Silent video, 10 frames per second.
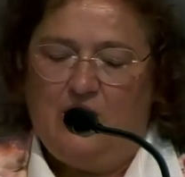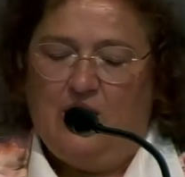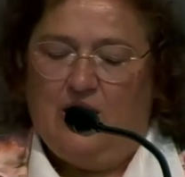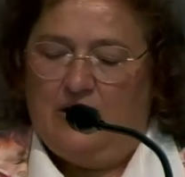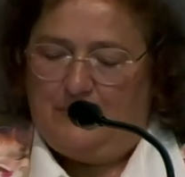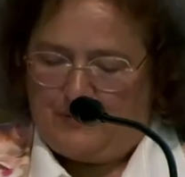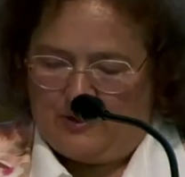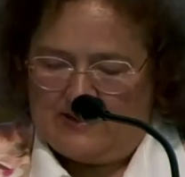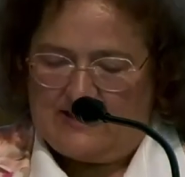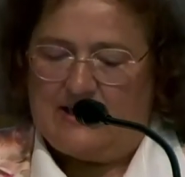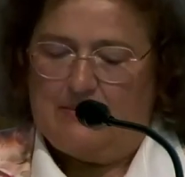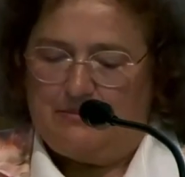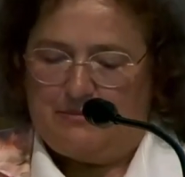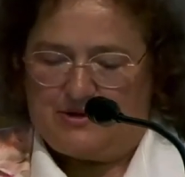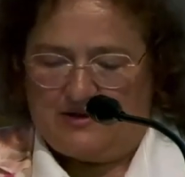And
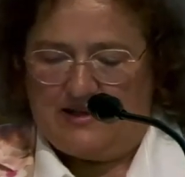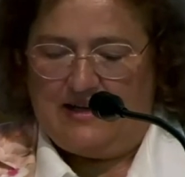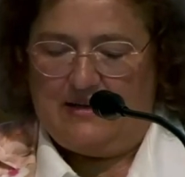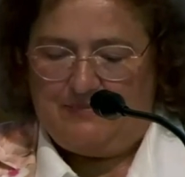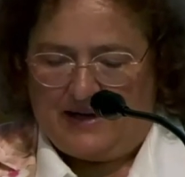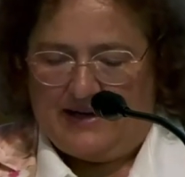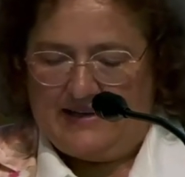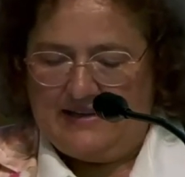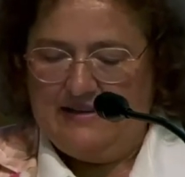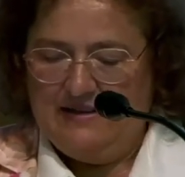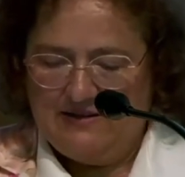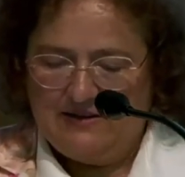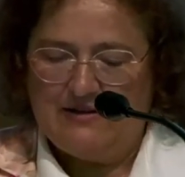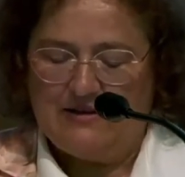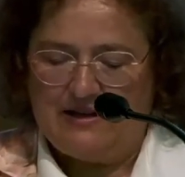third, the
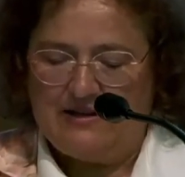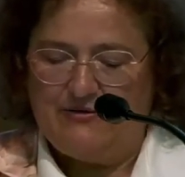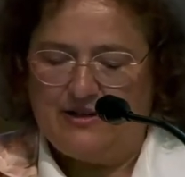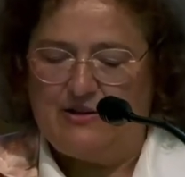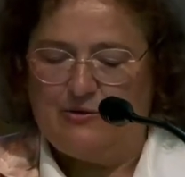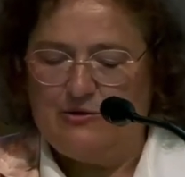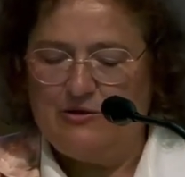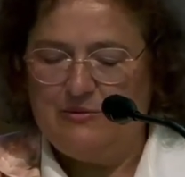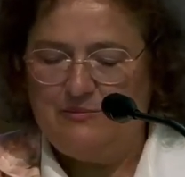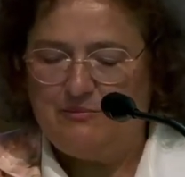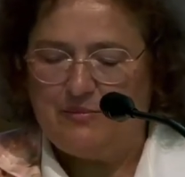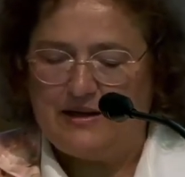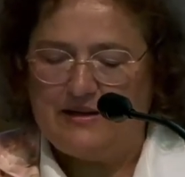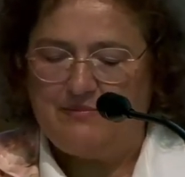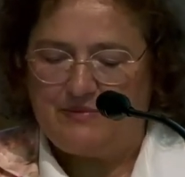uniqueness of each
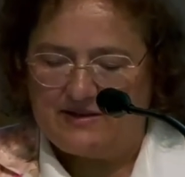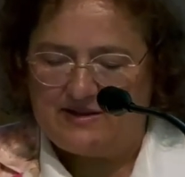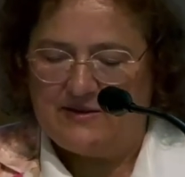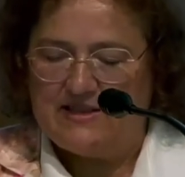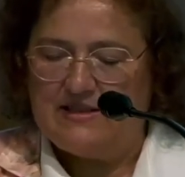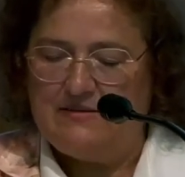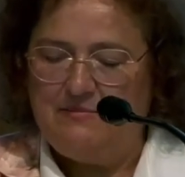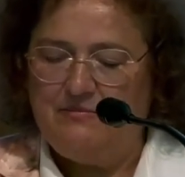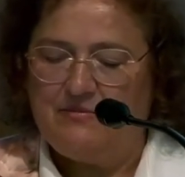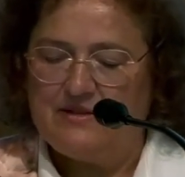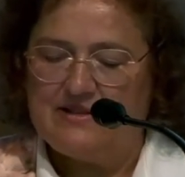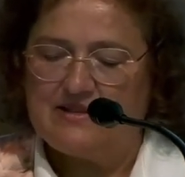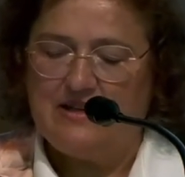human being, individual.